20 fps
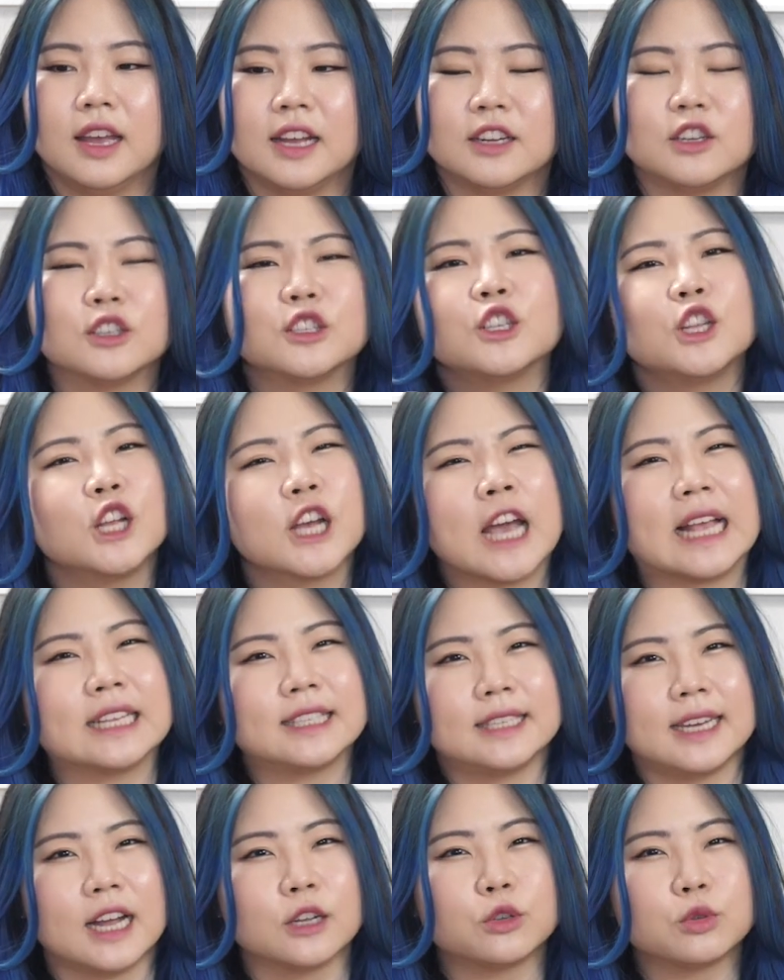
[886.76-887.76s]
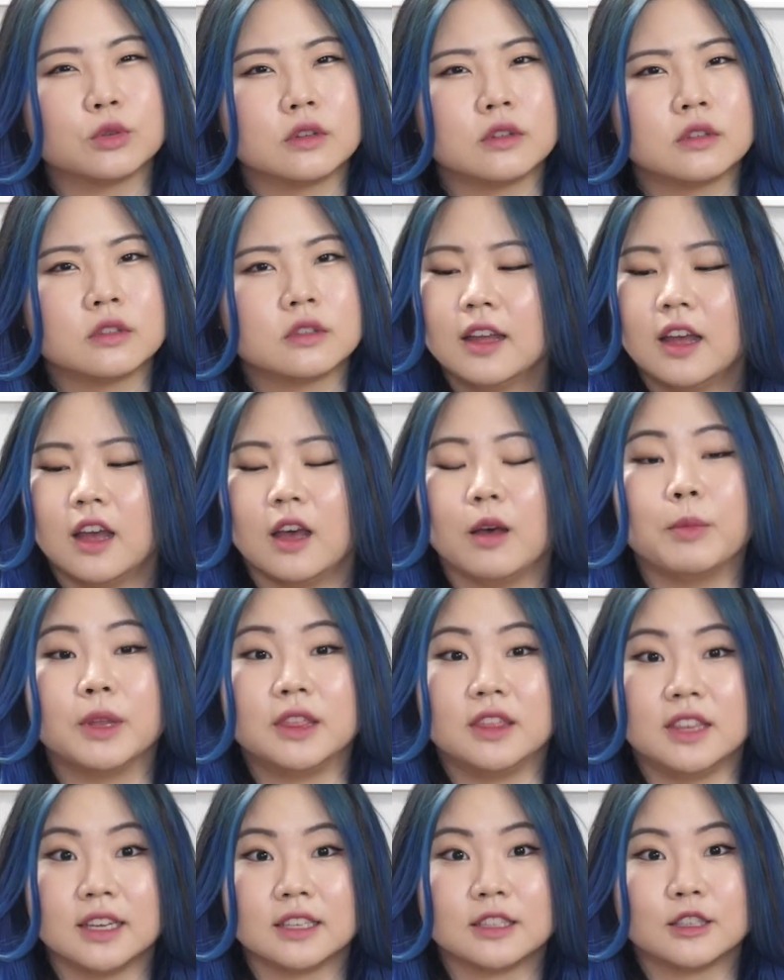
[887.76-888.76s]
it doesn't look as natural,
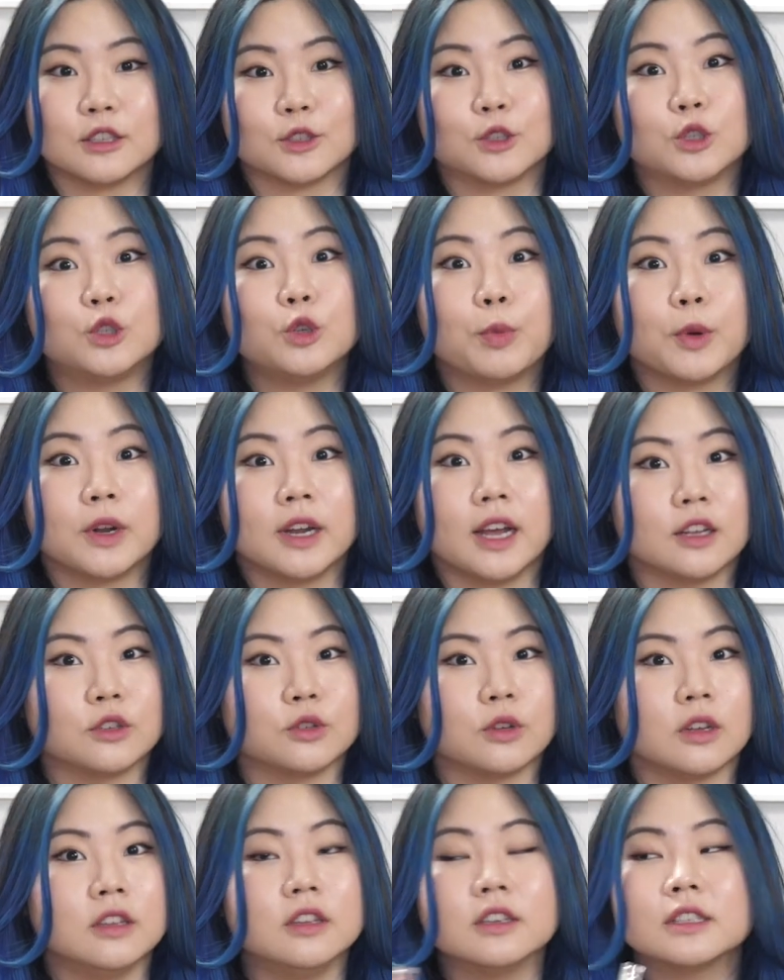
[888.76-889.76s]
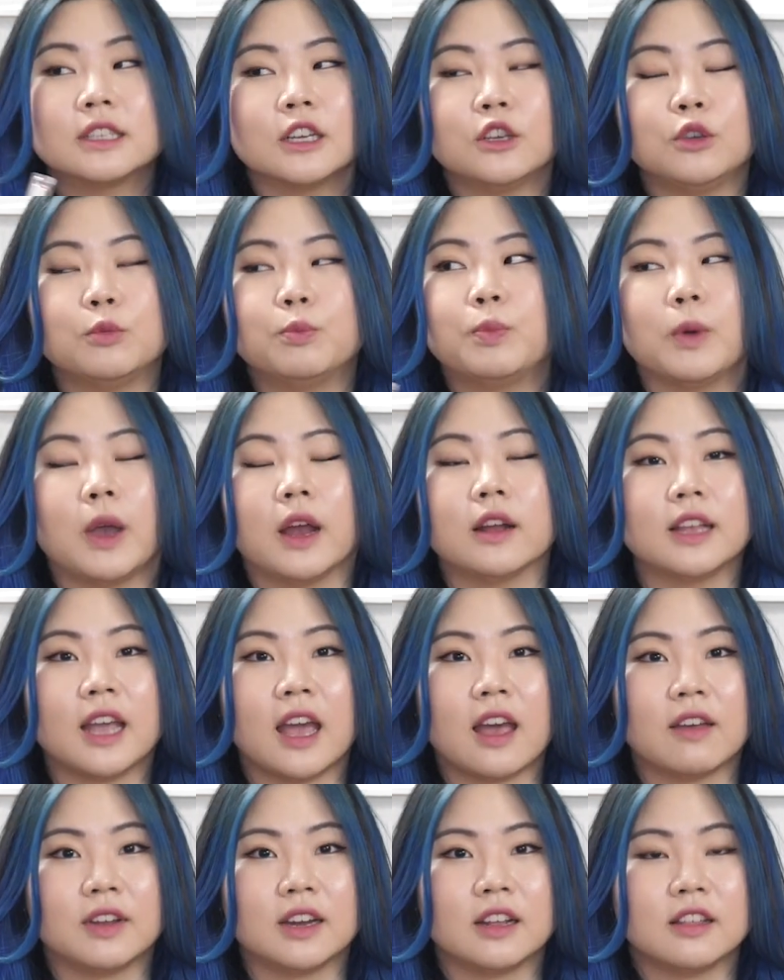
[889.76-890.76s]
but this looks super natural. It looks like you barely
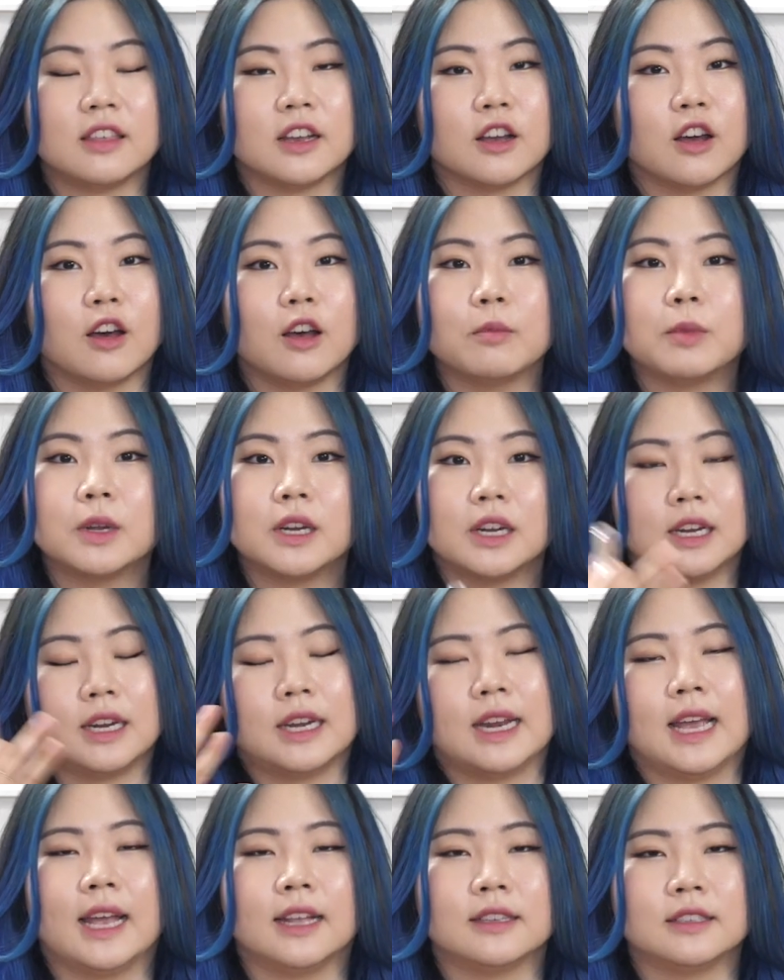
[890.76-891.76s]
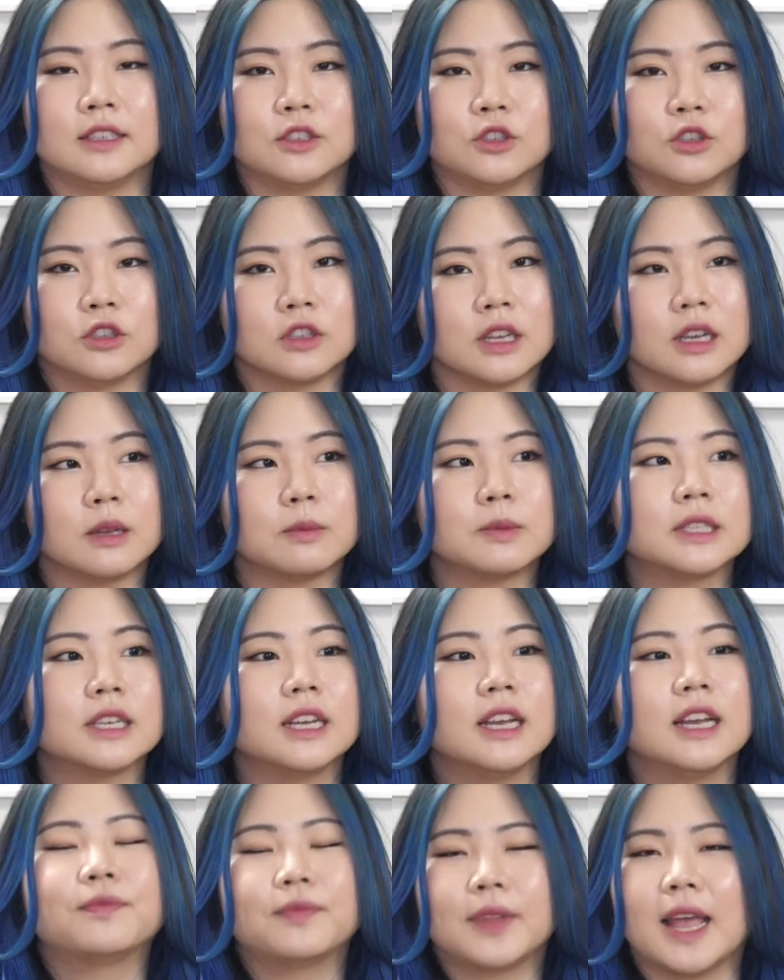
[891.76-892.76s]
have anything on, but it enhances your lips.
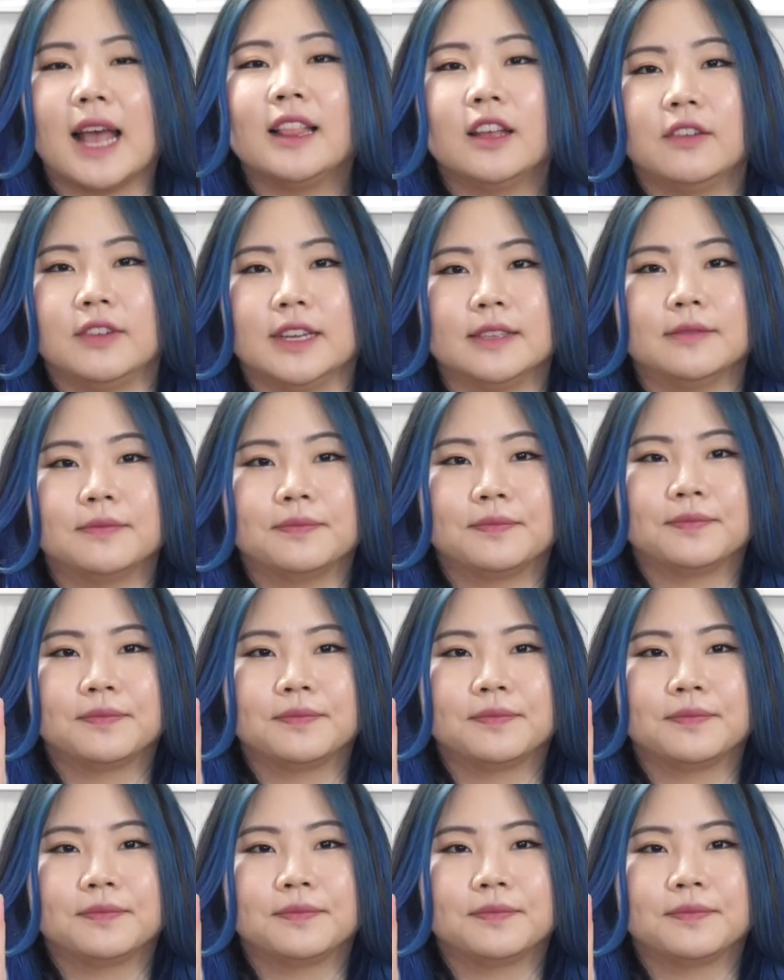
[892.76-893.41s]
I love it.